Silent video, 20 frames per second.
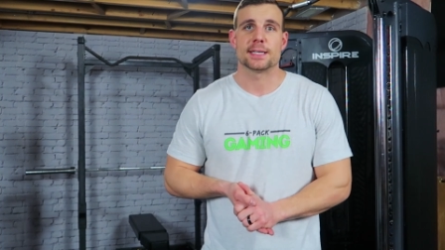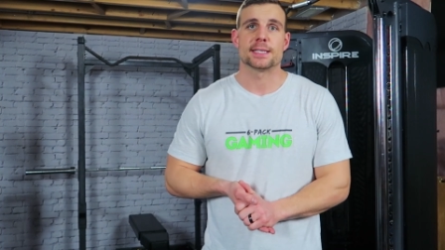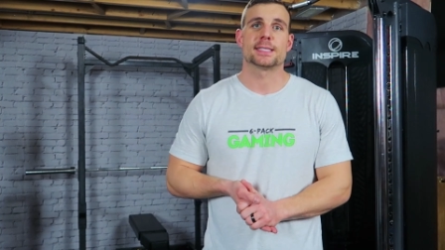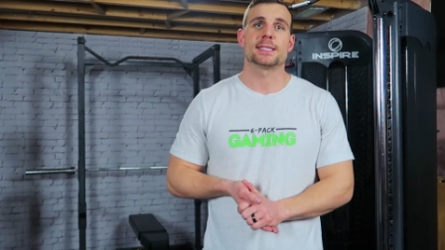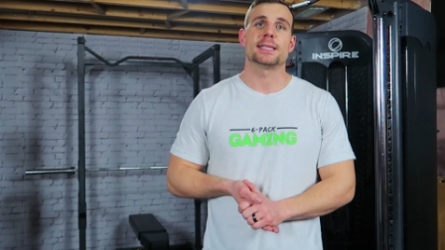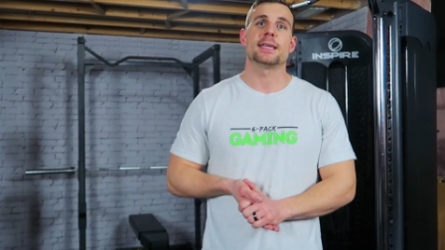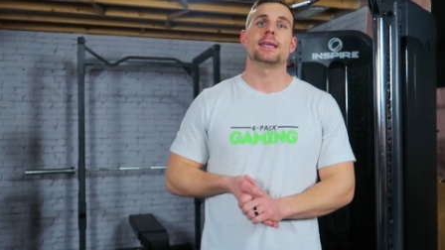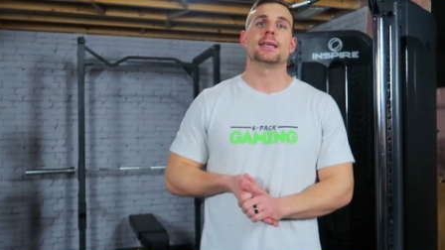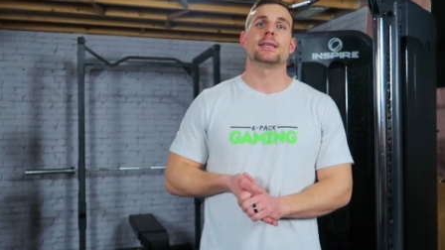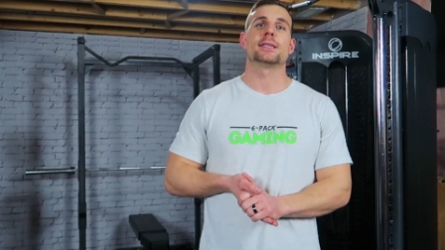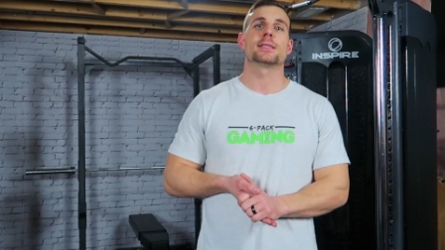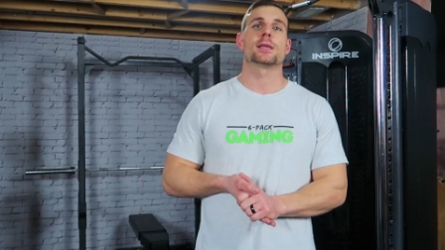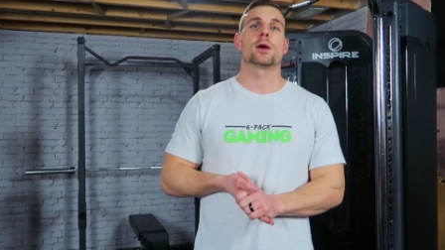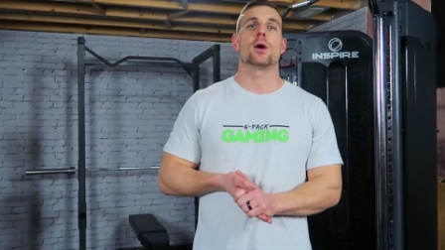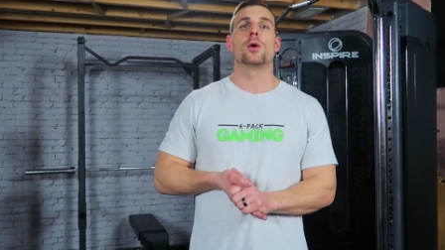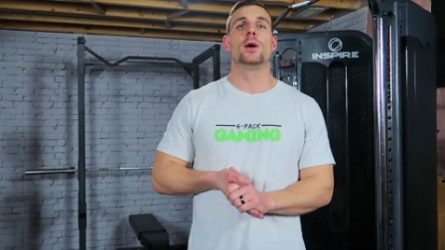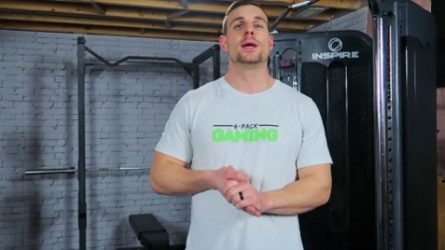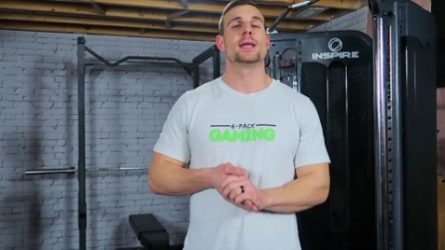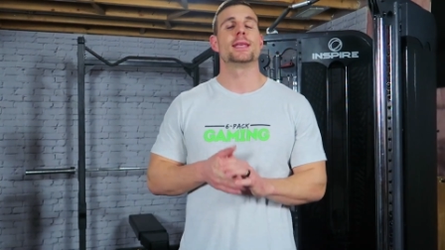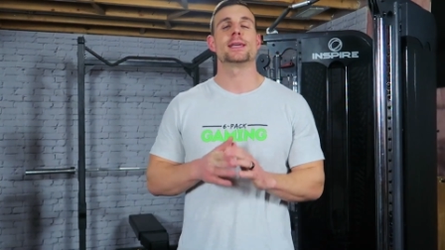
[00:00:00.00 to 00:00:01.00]
you can see.
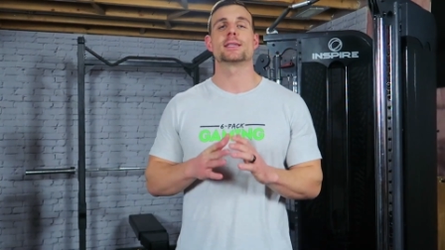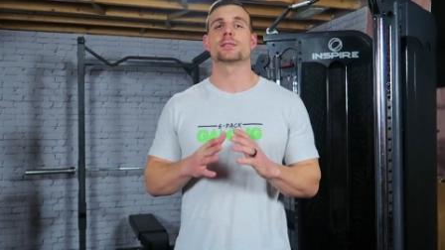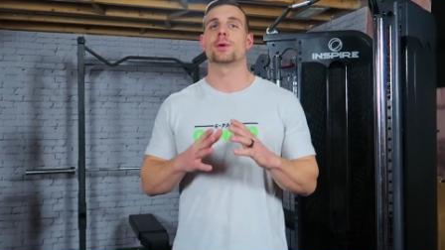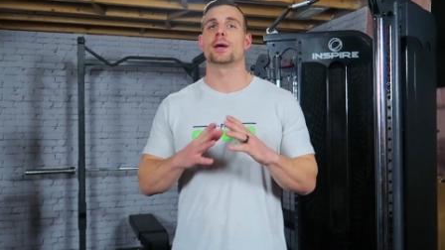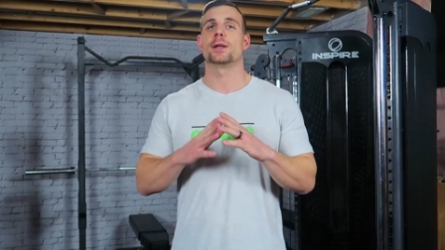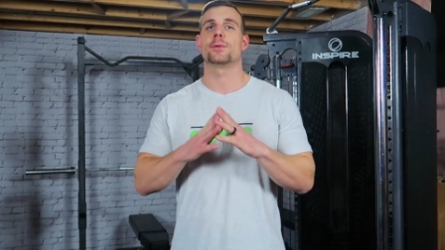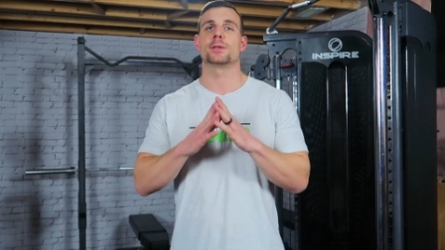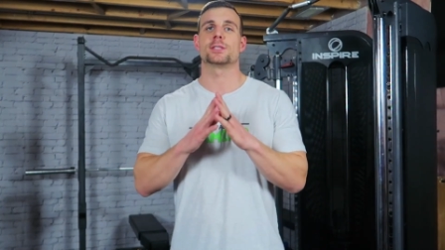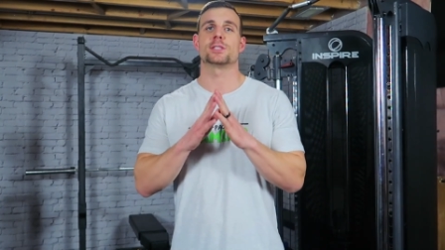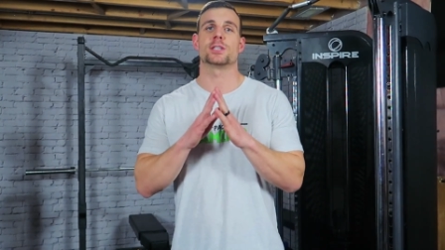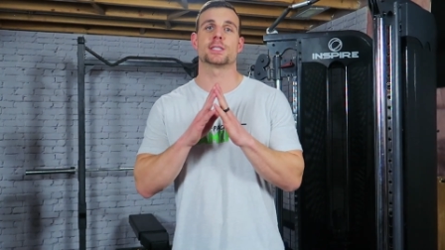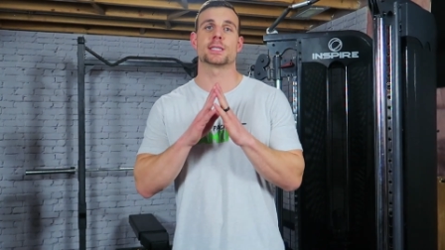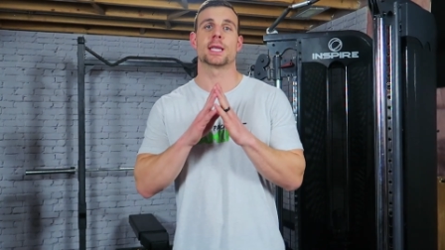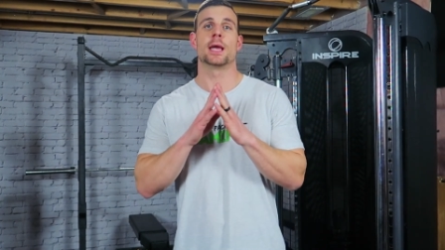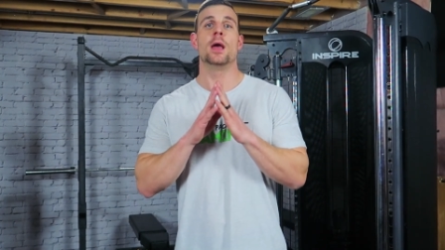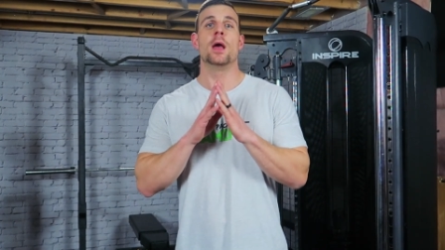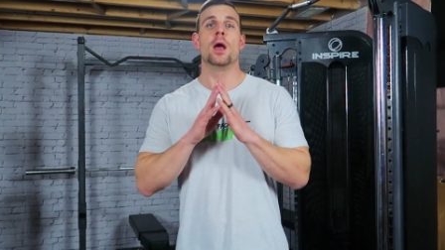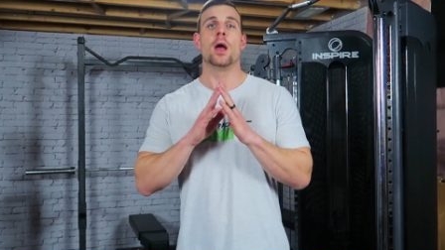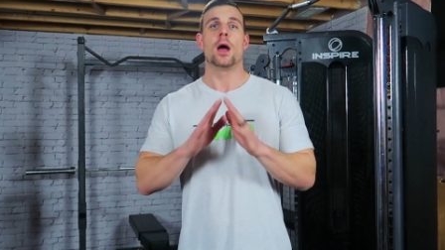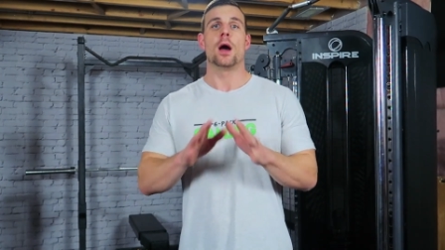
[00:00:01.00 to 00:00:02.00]
So this one was just
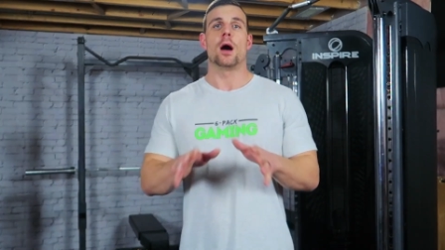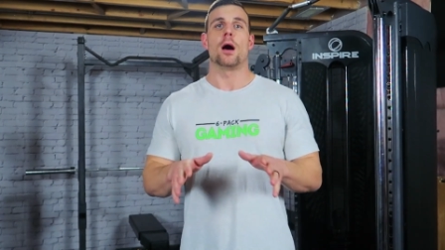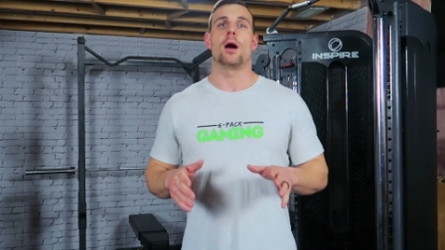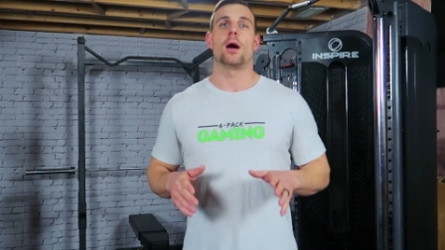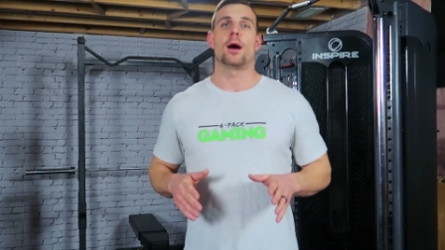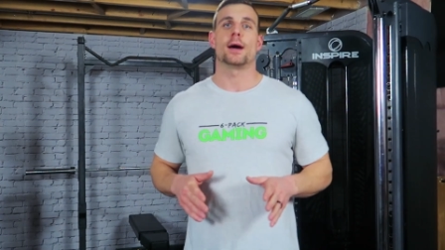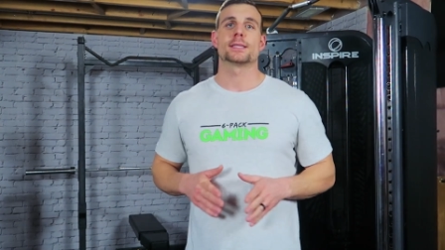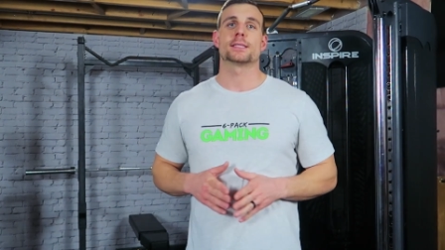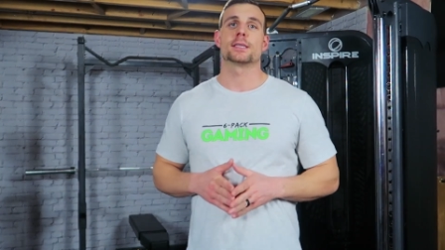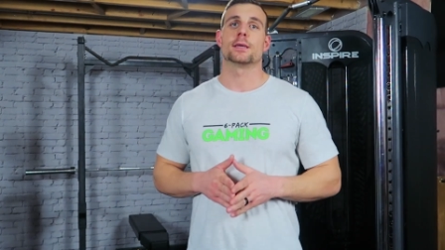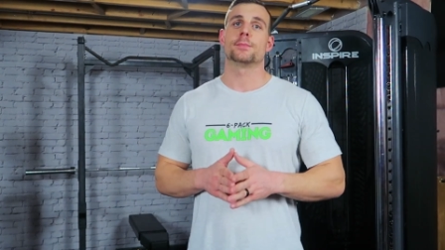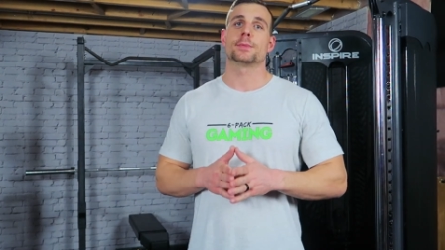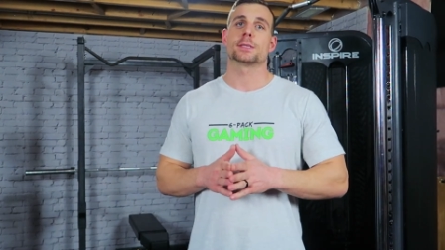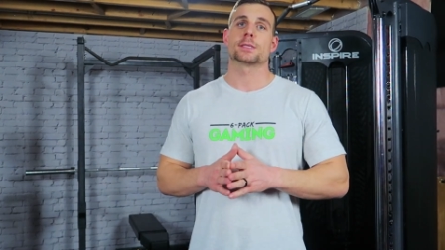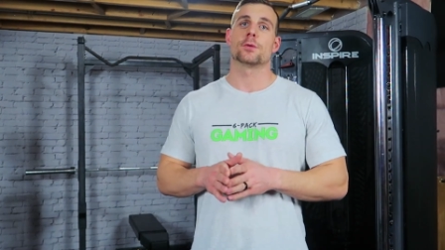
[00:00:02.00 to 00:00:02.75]
awesome.